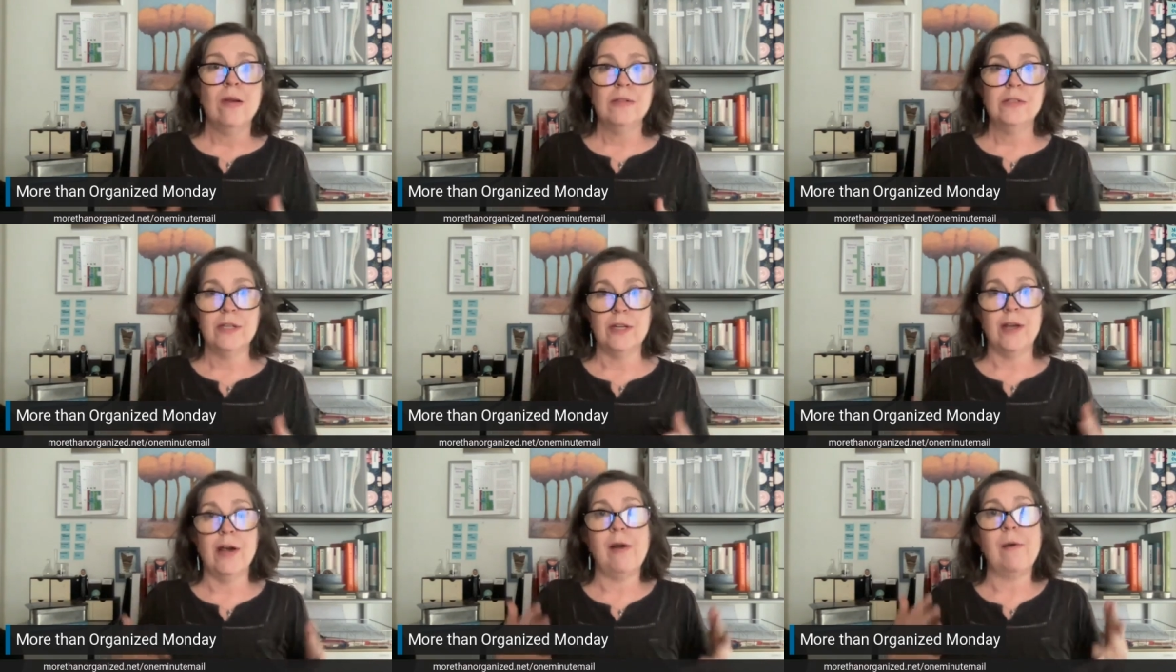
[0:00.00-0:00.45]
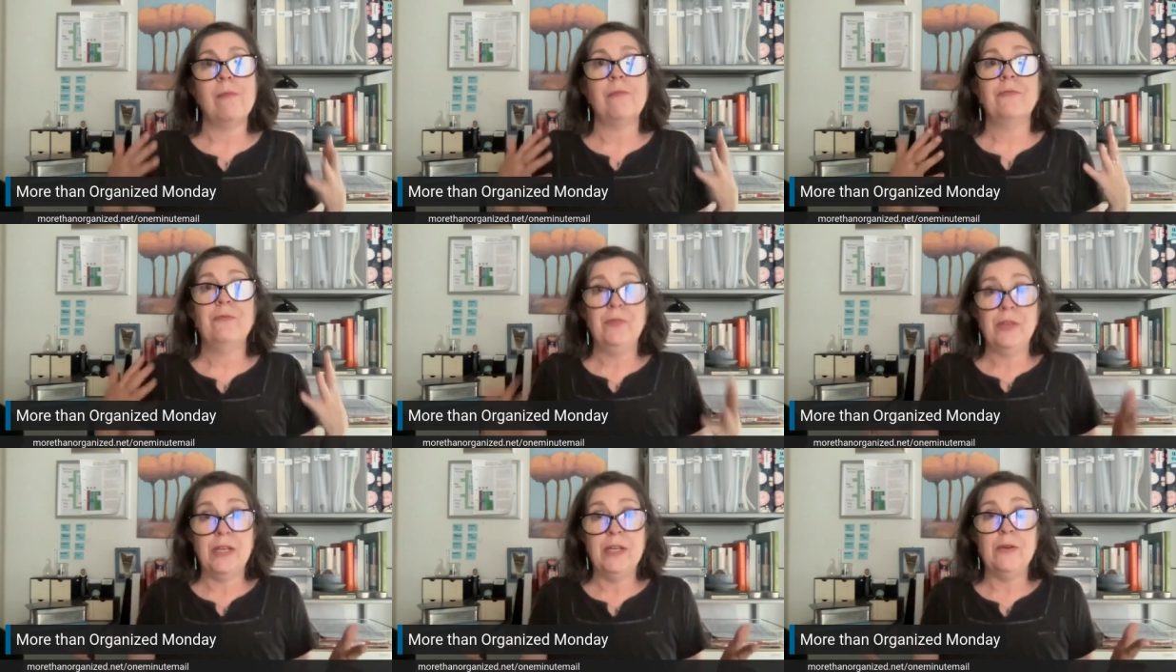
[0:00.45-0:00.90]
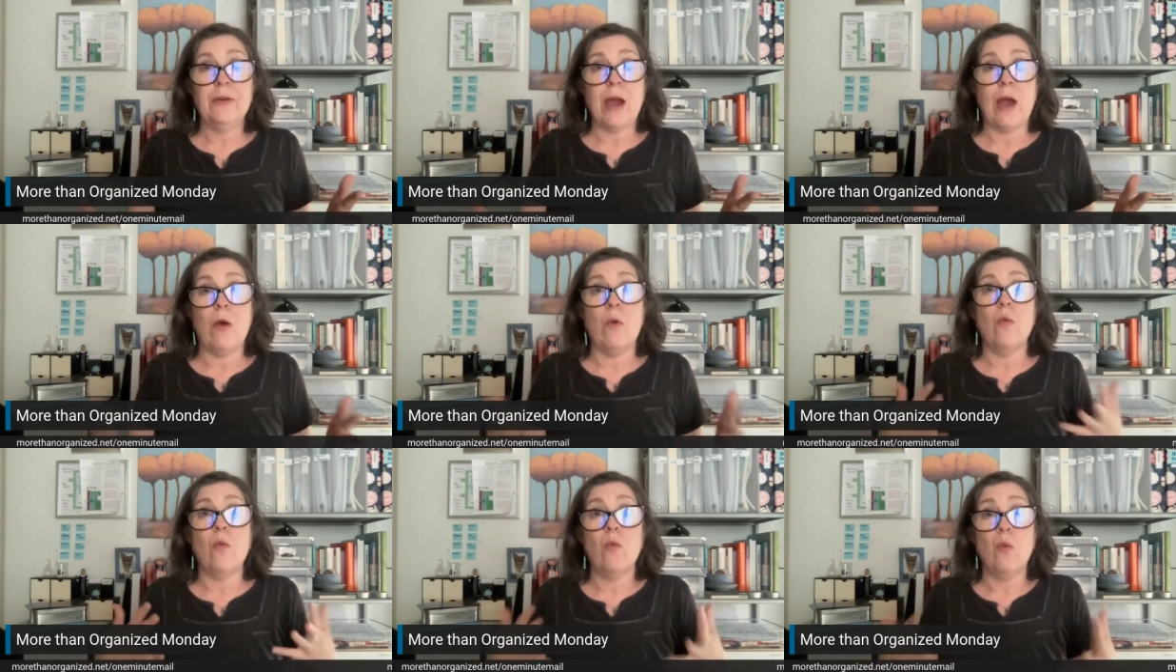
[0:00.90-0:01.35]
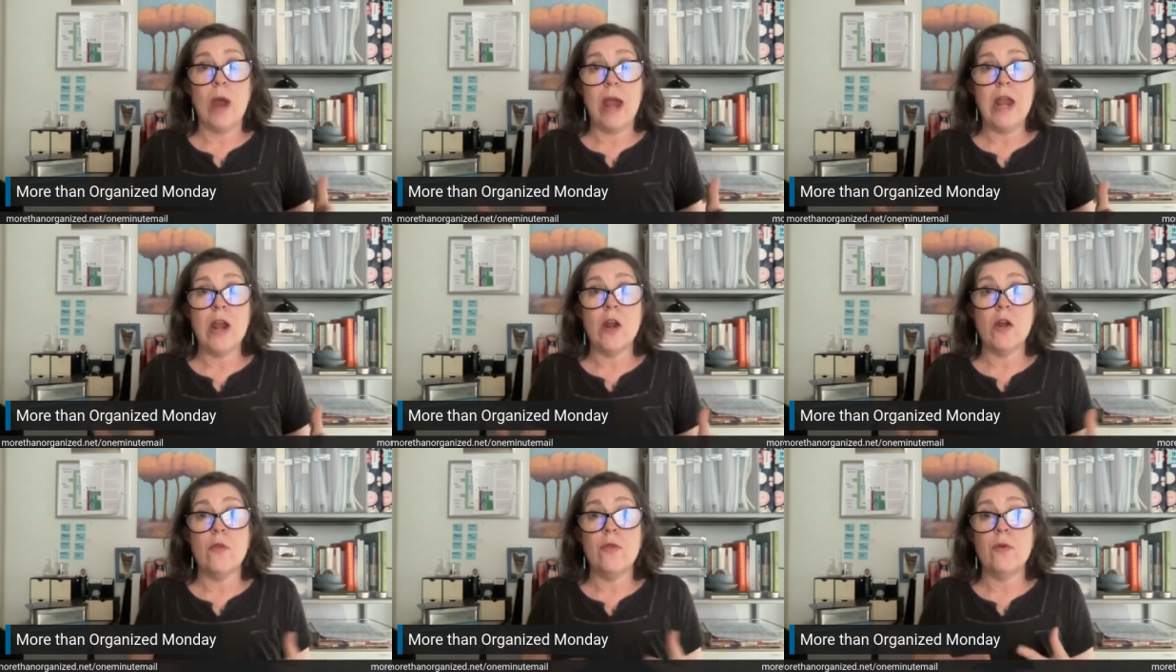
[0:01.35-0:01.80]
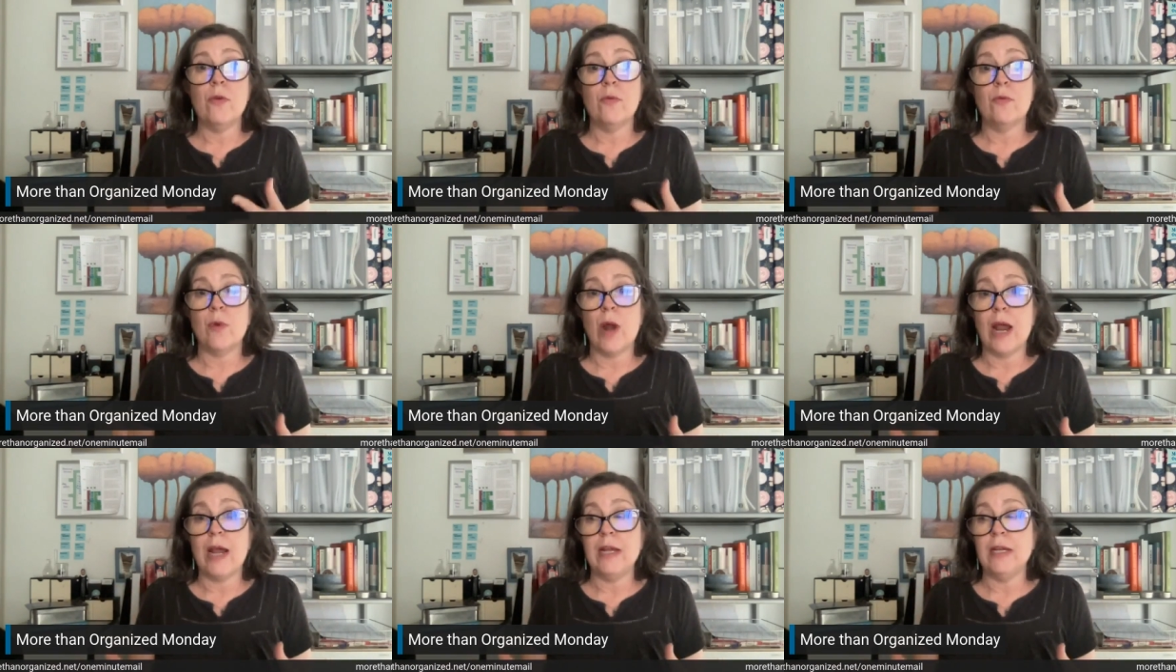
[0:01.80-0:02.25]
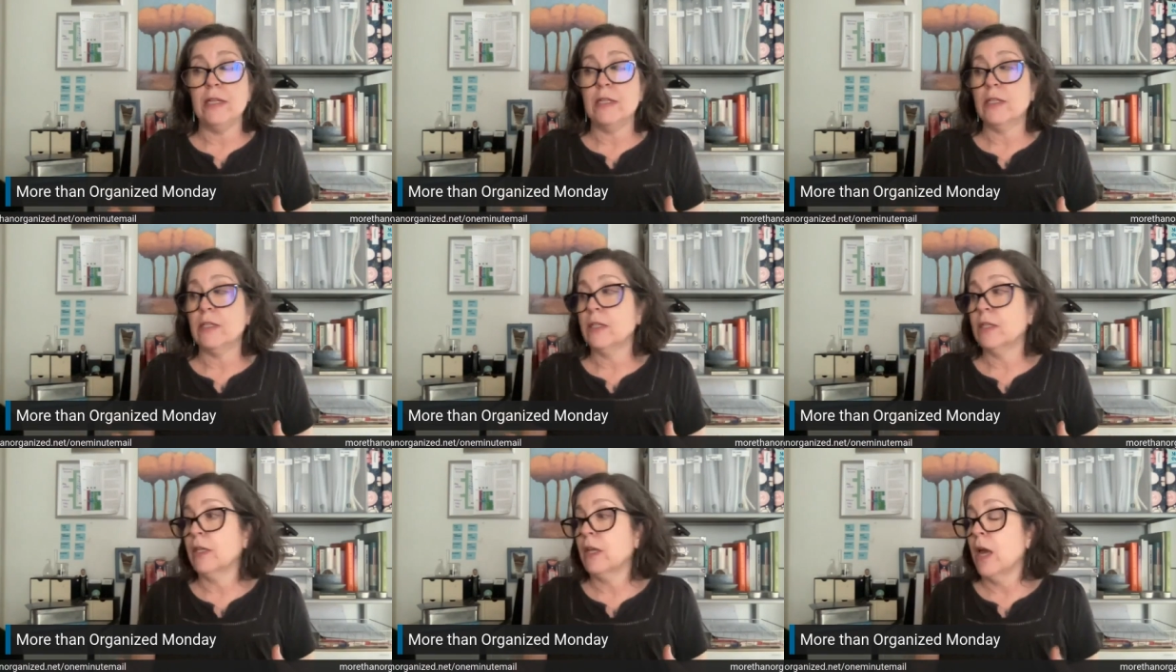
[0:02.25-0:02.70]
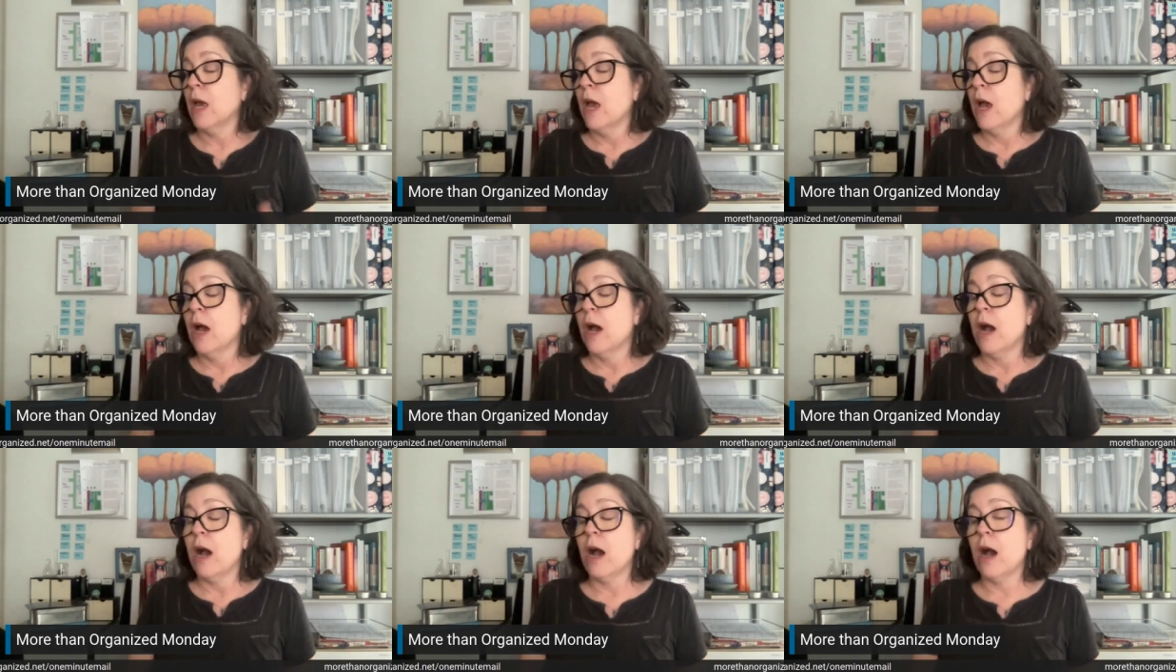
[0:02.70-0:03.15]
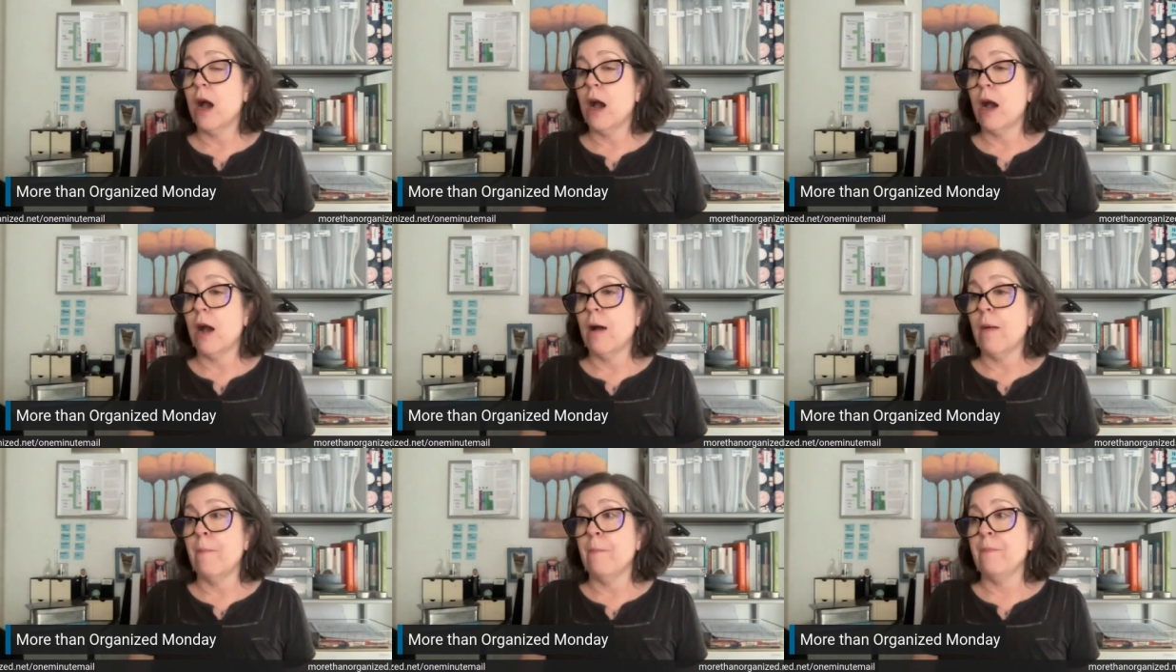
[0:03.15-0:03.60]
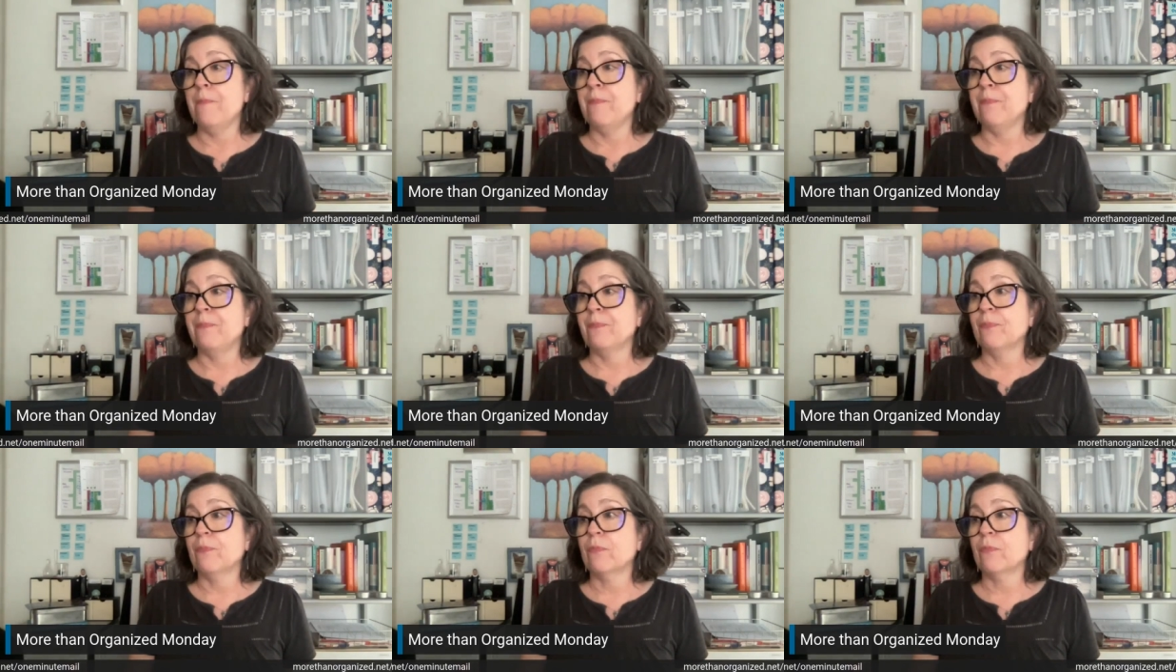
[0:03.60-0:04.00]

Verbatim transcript: to help figure out where the right, um,